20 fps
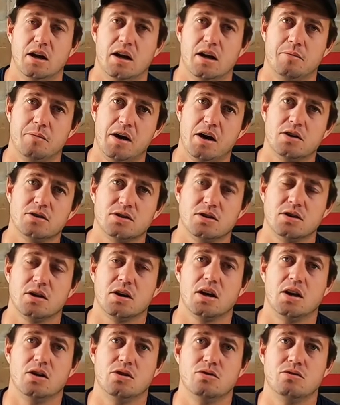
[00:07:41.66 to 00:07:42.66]
and I'm out on a
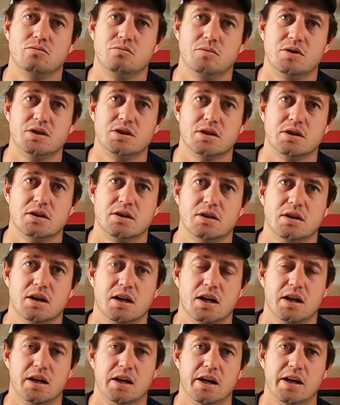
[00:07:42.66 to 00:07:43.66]
galjoen mission
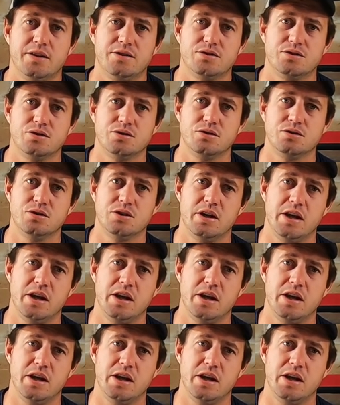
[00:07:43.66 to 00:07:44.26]
and I get to